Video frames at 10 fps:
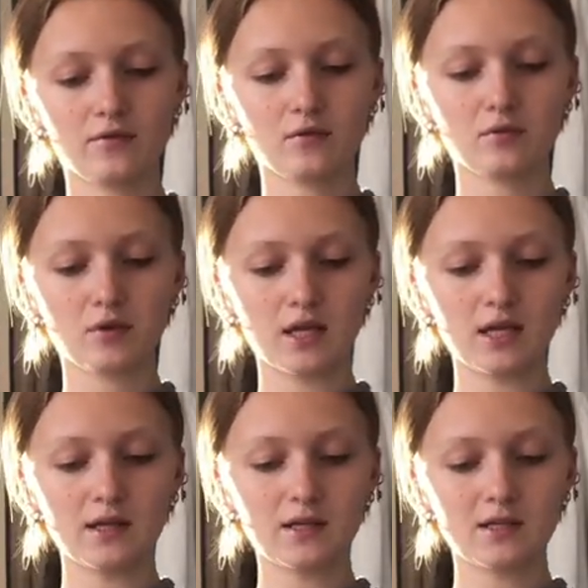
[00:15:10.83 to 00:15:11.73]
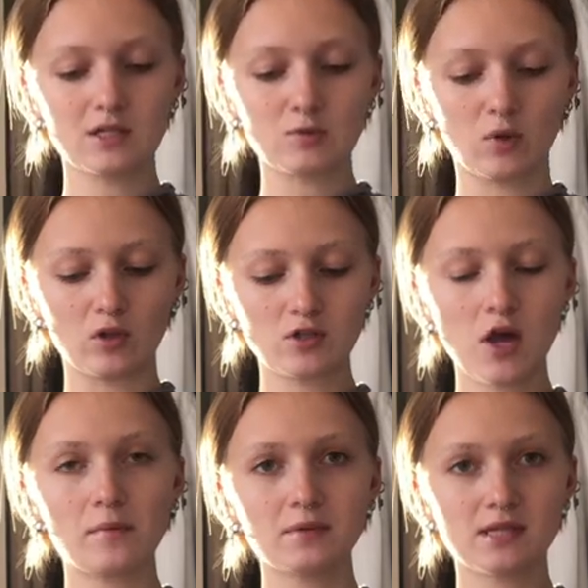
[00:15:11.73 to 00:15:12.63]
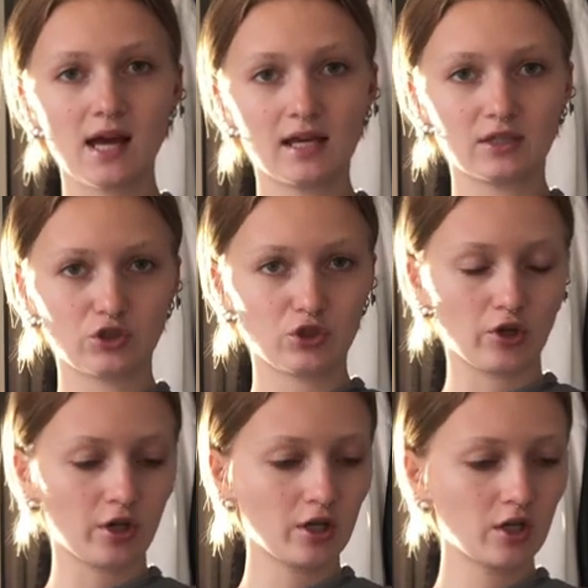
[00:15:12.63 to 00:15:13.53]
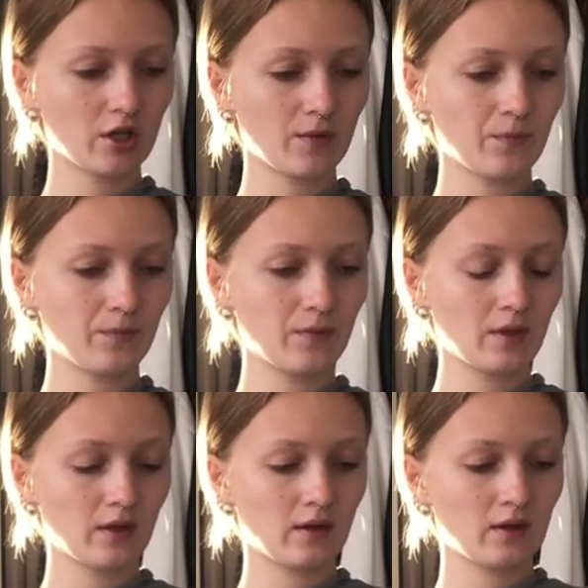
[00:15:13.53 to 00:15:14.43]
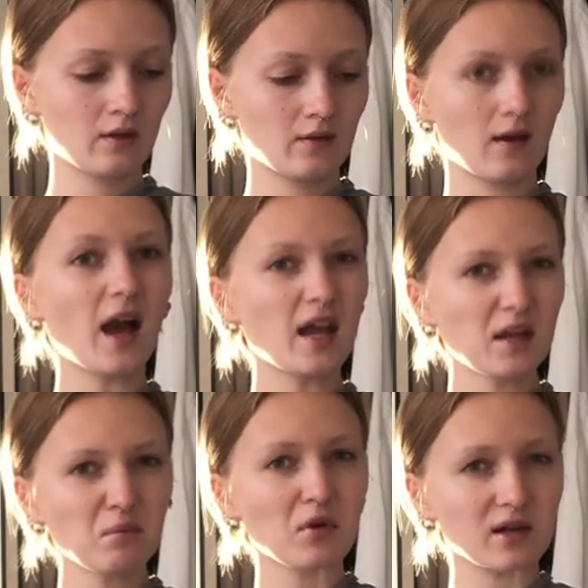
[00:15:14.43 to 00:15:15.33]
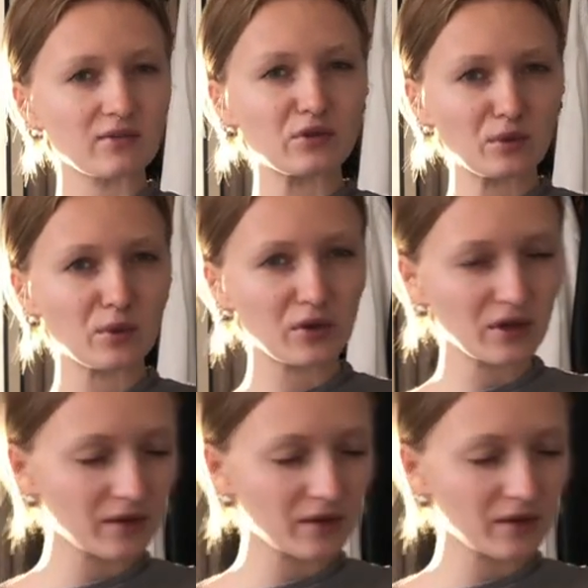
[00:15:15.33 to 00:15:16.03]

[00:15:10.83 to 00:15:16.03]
three small tops and a shirt. I can bring a few more.